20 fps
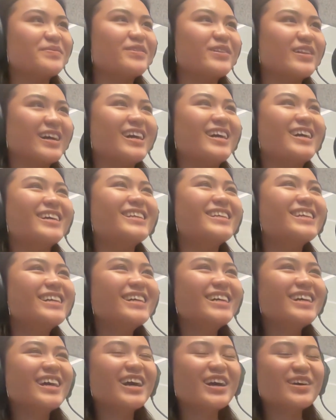plan,
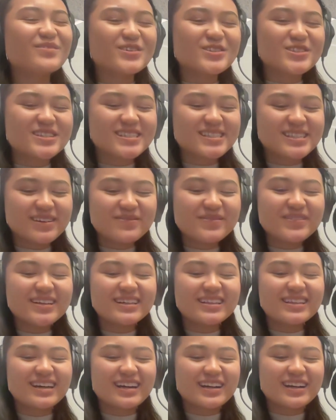um, which is
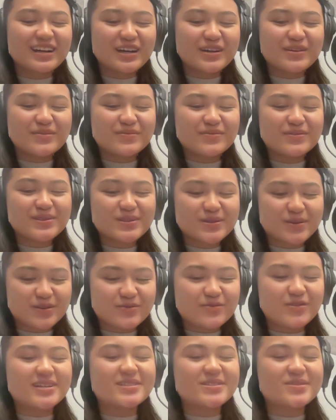something that I've sort
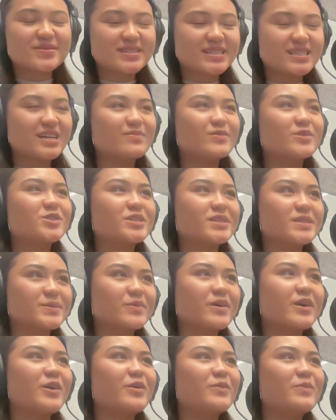of wanted to establish
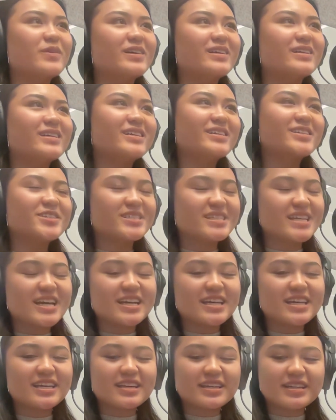as well. But just yeah.
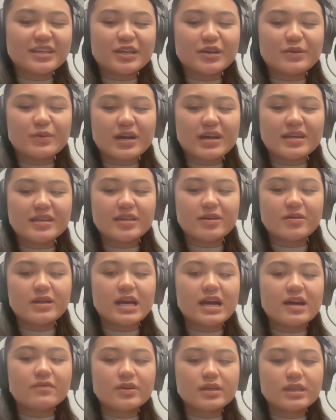taking it year by year
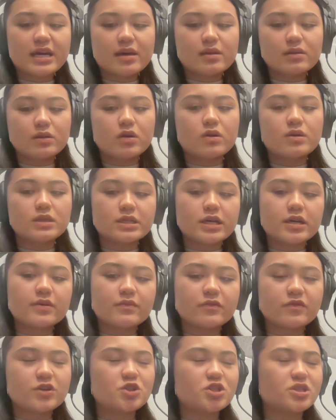and having that long
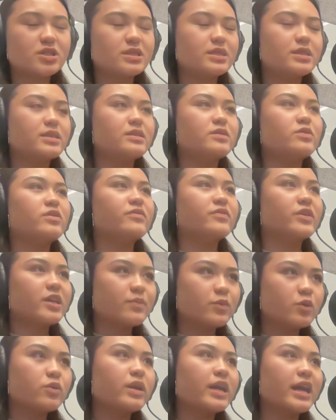term vision to sort of
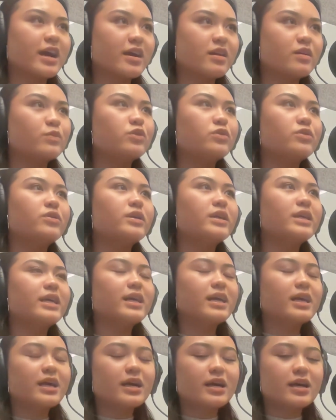keep you accountable
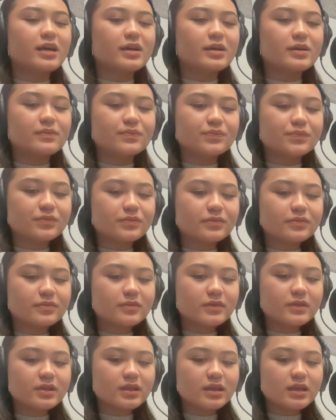um,
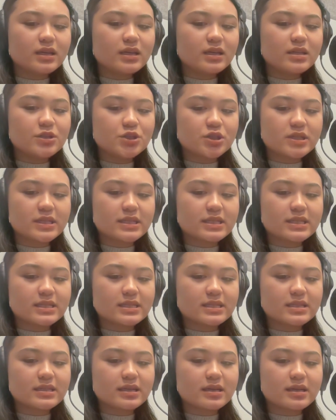and
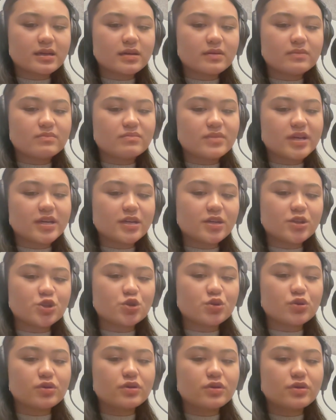just uh, making
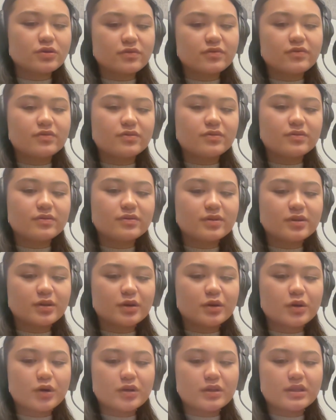sure you've
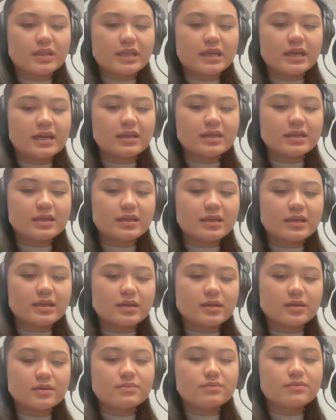got that,
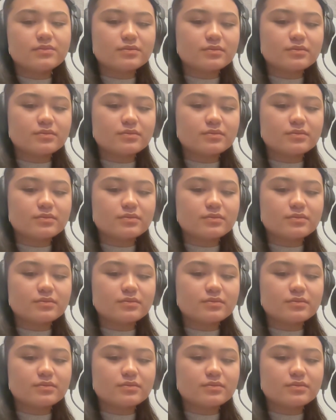um,